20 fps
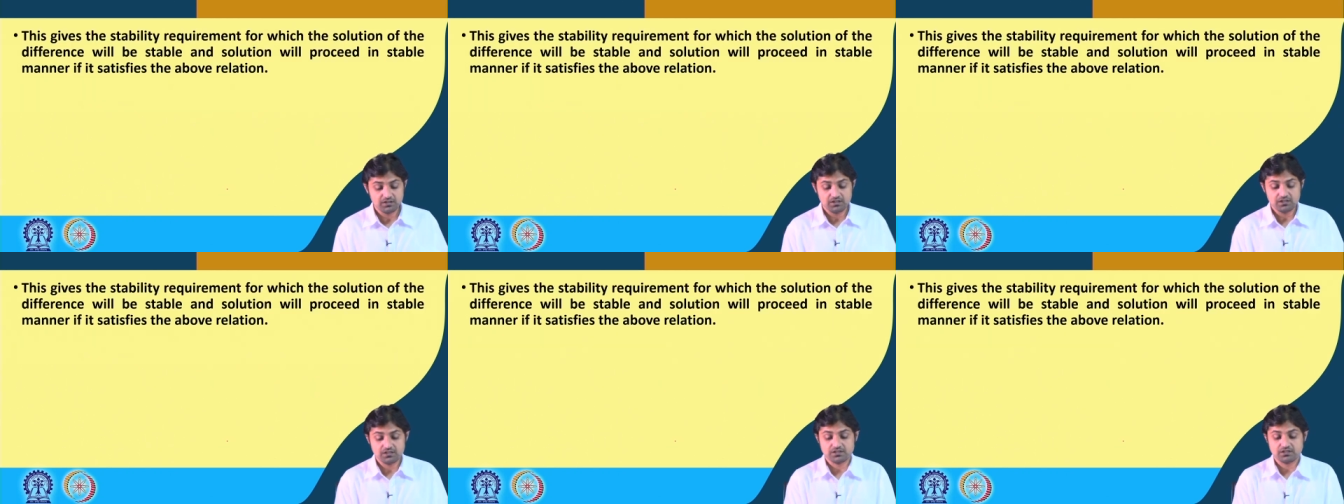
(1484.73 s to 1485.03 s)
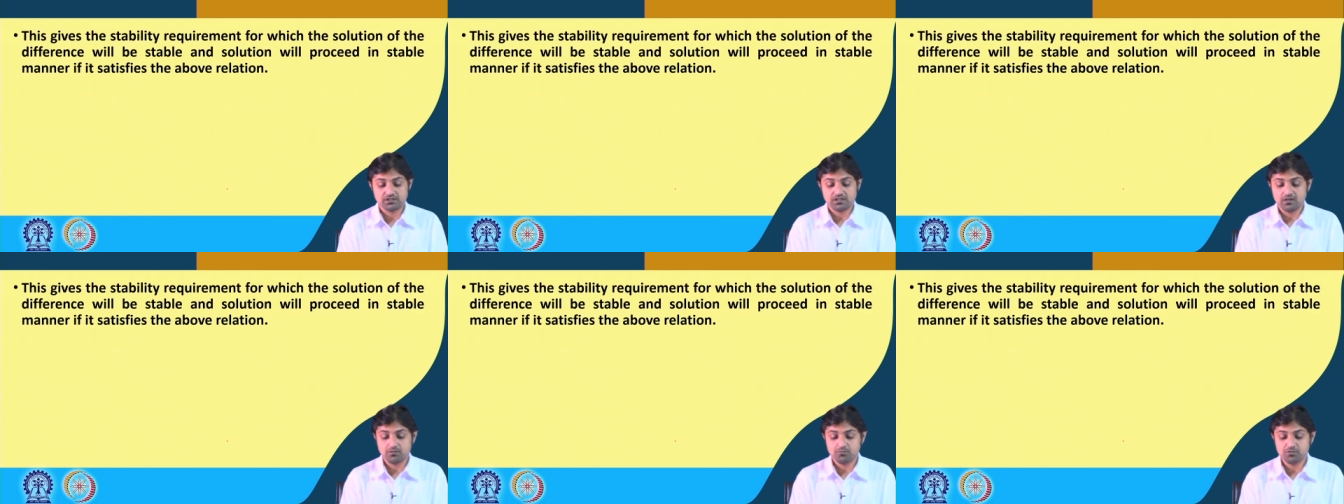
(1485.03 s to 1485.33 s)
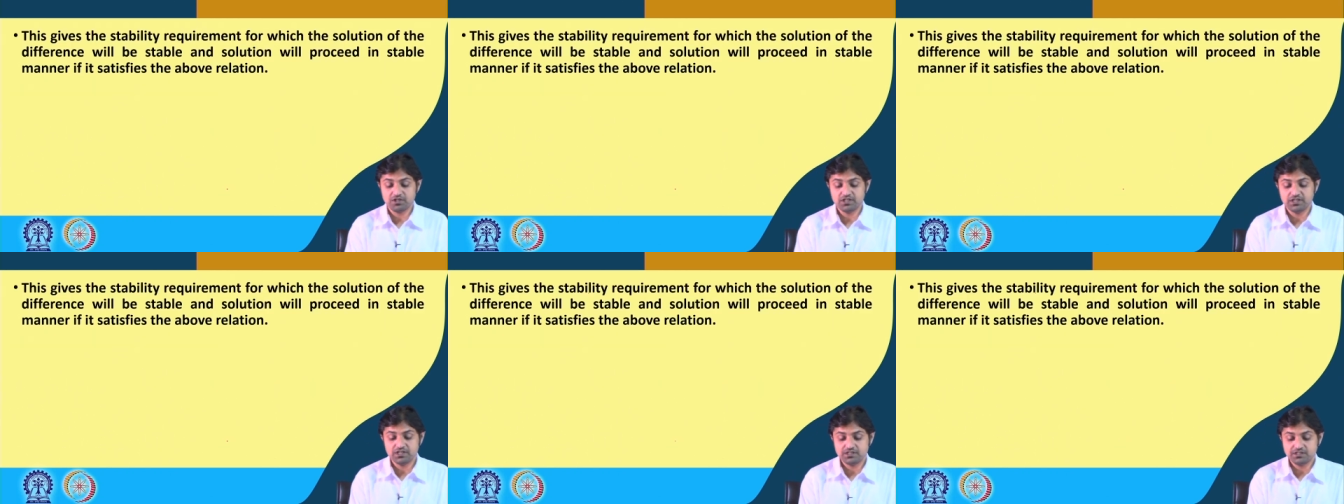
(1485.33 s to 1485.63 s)

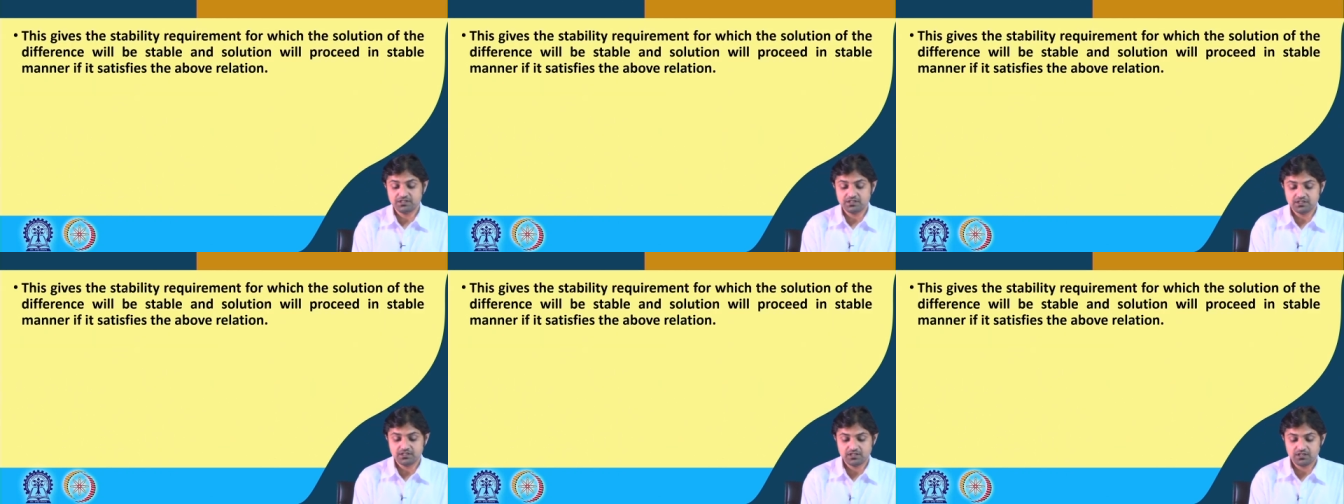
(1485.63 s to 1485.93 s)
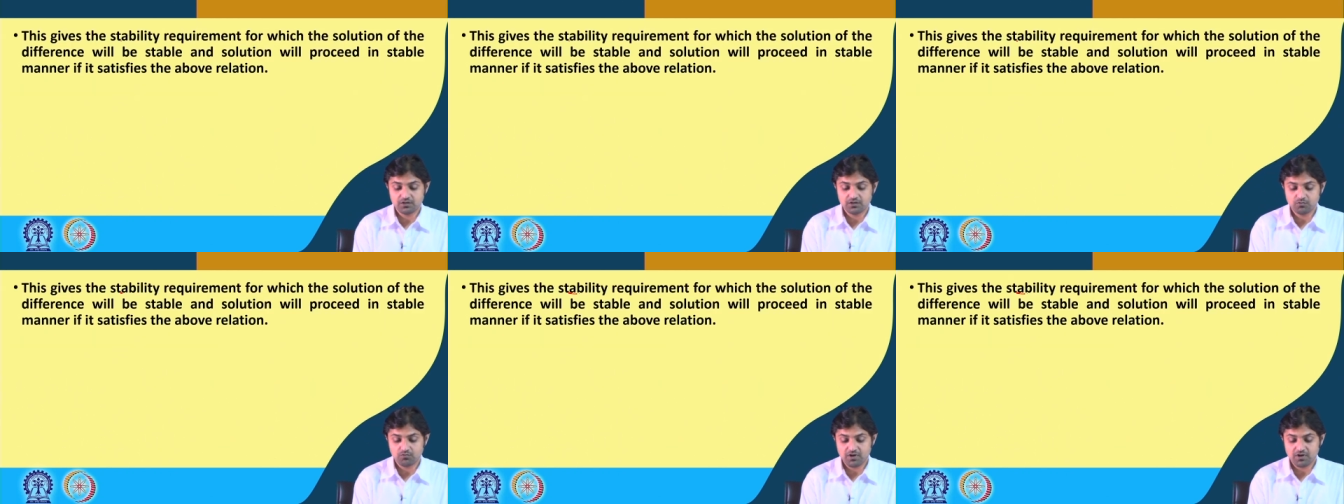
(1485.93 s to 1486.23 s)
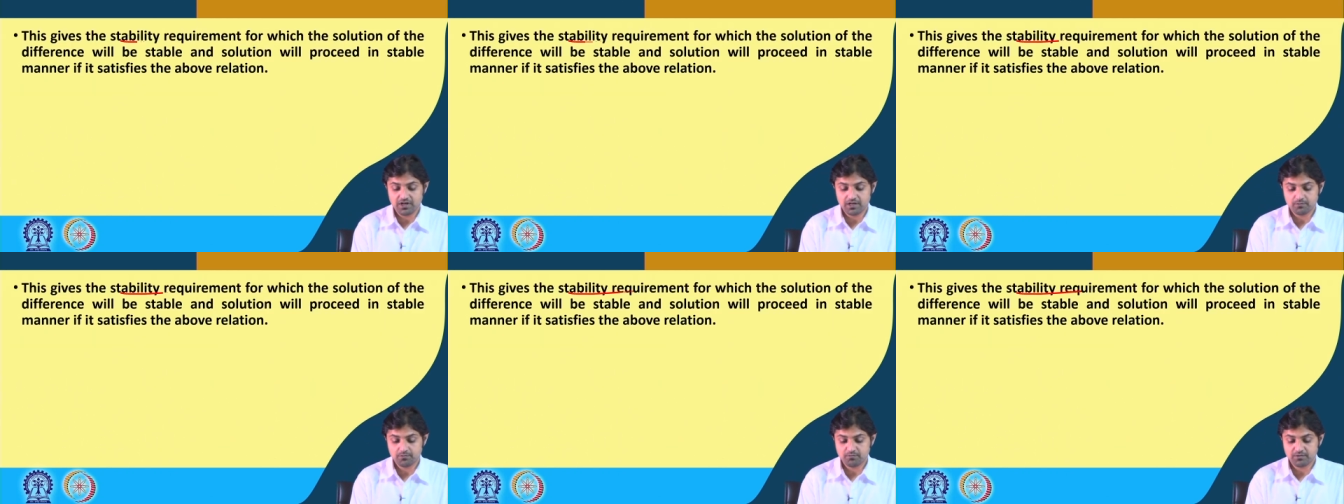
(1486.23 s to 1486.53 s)
stability
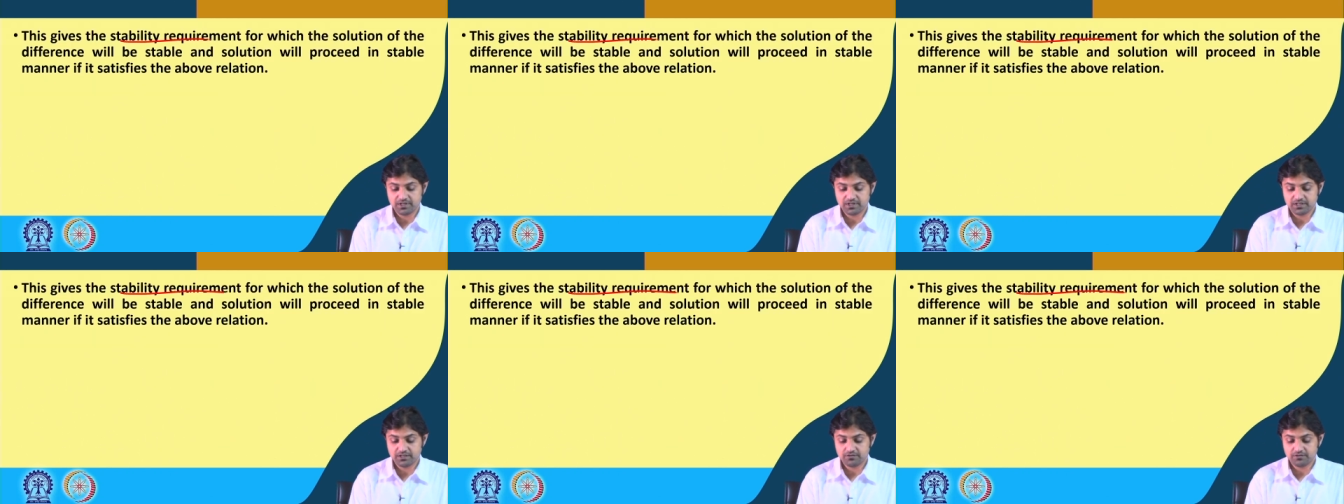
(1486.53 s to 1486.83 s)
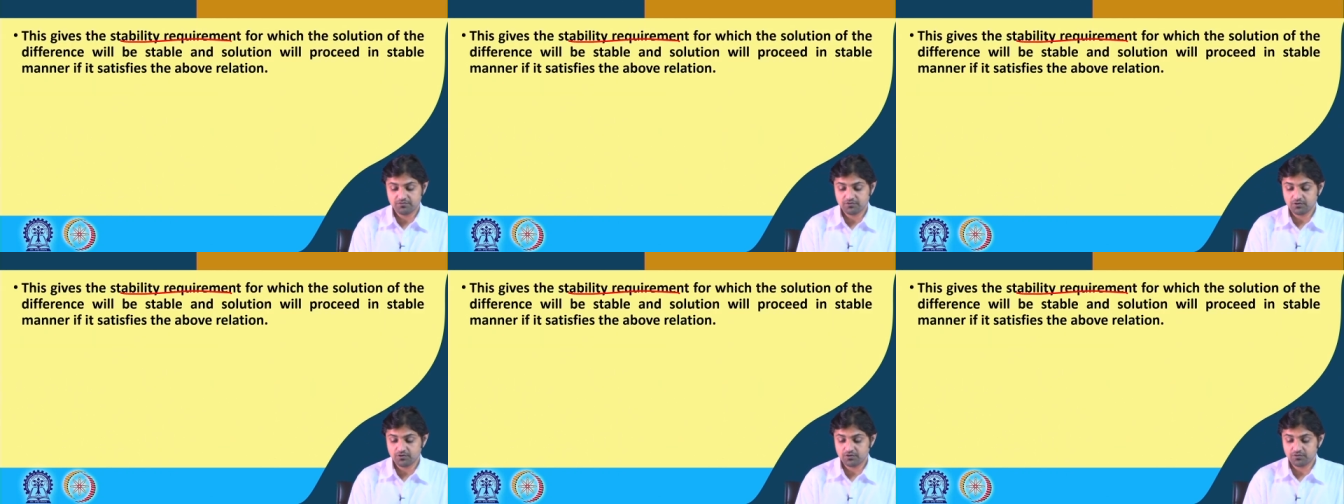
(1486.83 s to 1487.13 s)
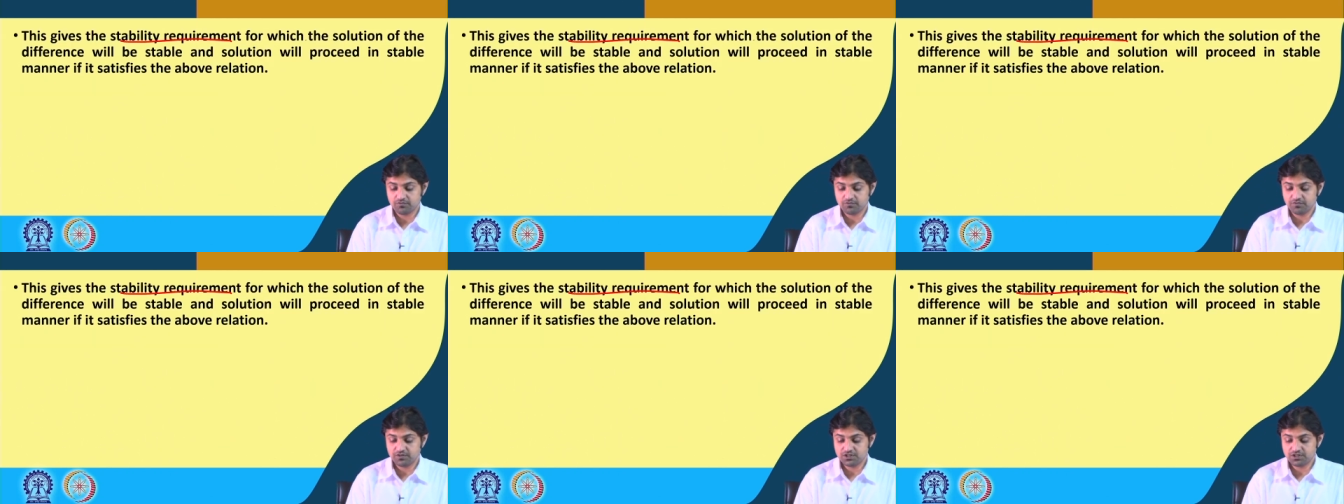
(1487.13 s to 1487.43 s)
requirement for
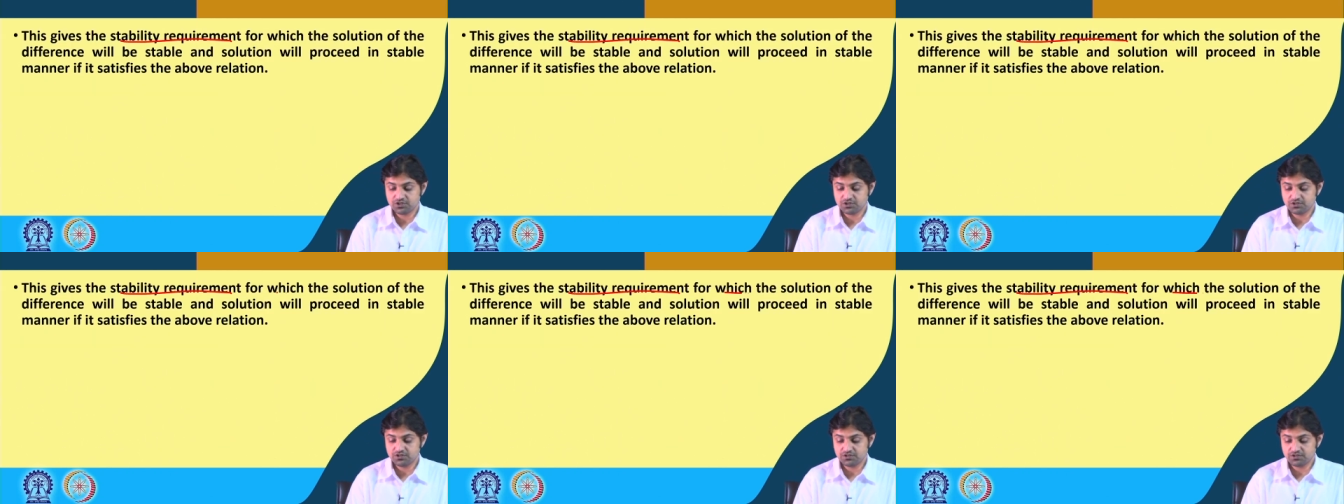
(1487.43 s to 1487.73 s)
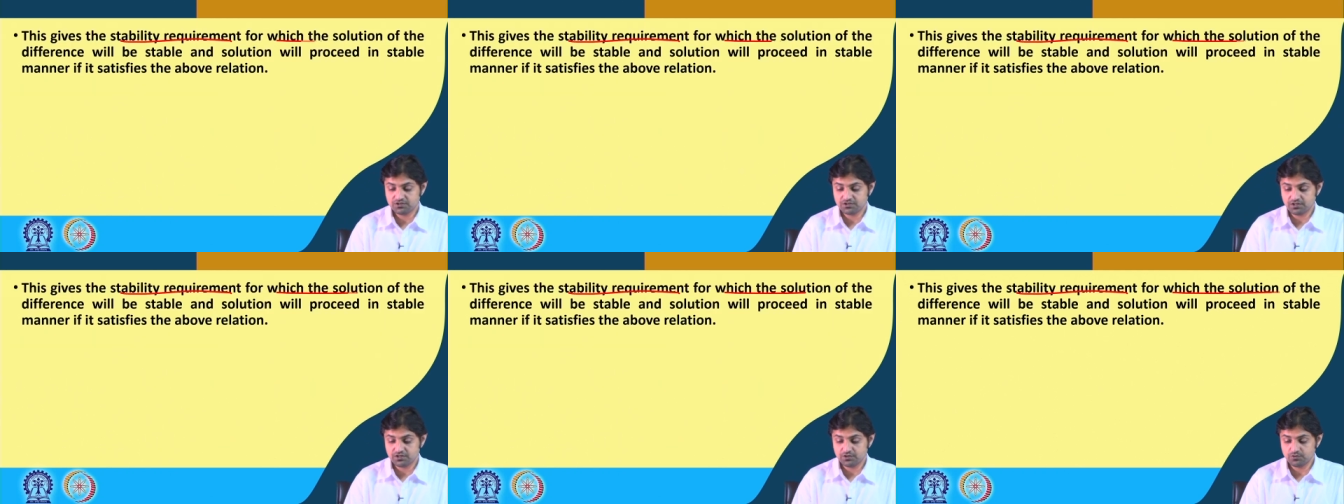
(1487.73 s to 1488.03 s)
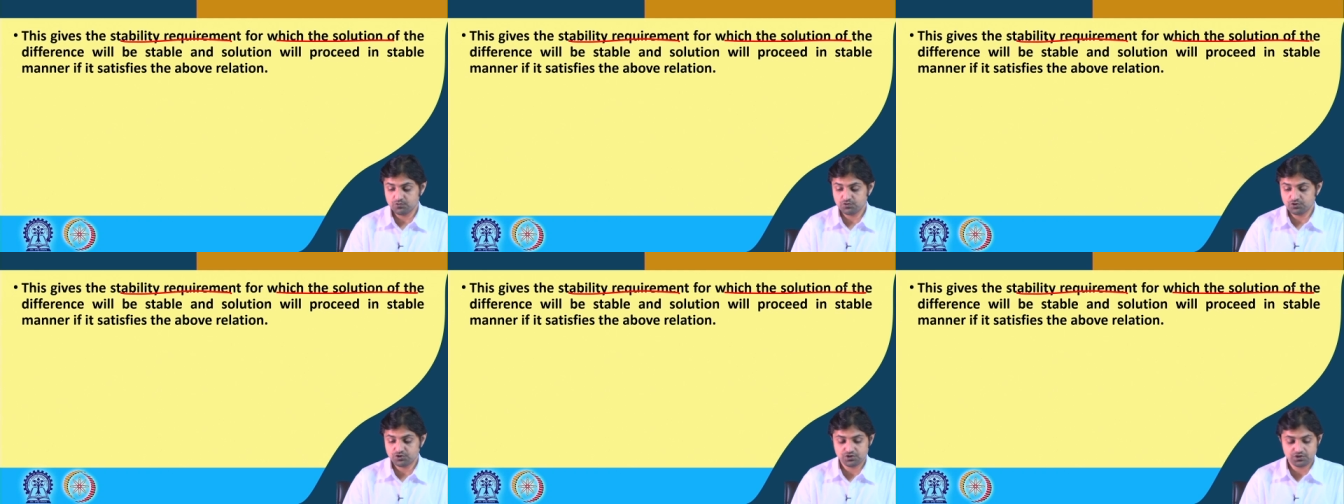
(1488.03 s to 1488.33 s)
which the
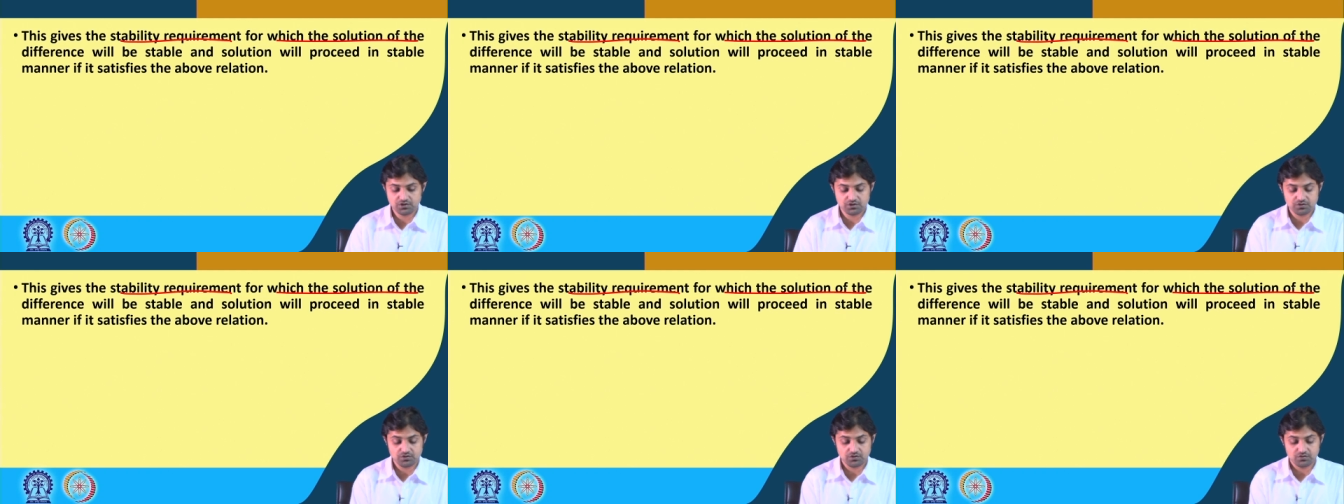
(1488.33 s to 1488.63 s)
solution